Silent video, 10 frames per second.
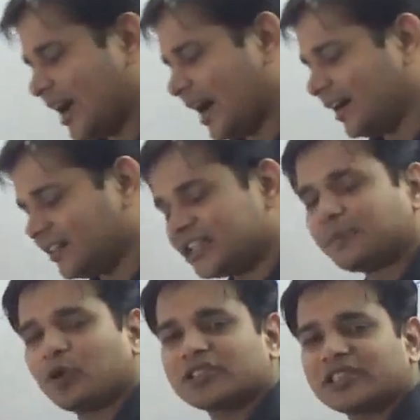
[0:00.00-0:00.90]
And in
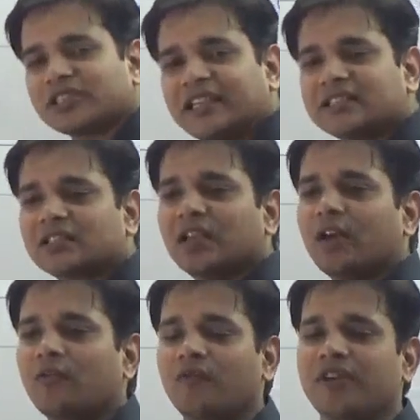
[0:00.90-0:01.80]
this process,
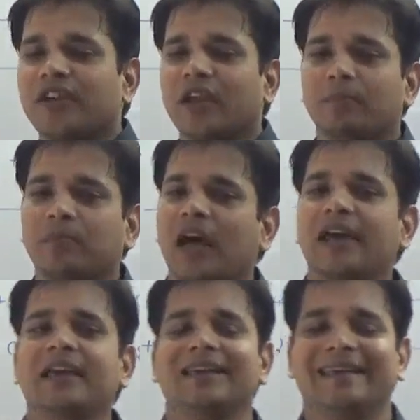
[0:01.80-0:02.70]
we
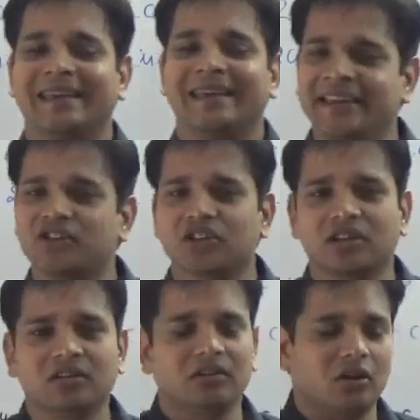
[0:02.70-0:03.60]
apply
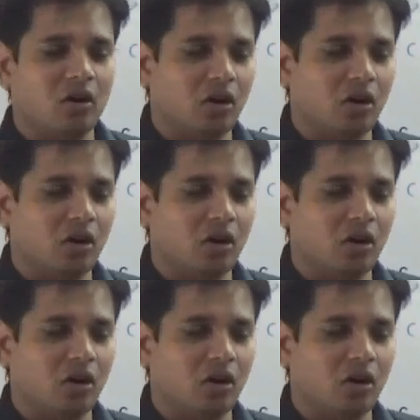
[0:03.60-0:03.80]
heater